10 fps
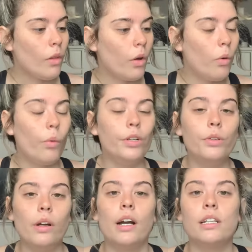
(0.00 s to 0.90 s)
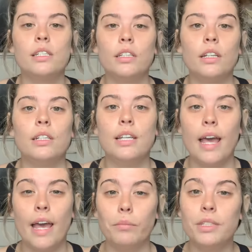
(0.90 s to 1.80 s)
or you guys can
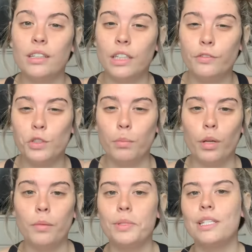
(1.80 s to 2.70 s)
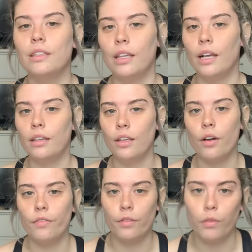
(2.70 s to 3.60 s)
attempt to lift your butt up slightly
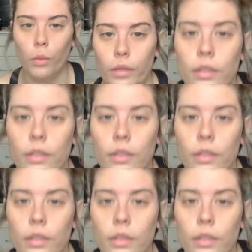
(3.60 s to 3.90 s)
off the floor,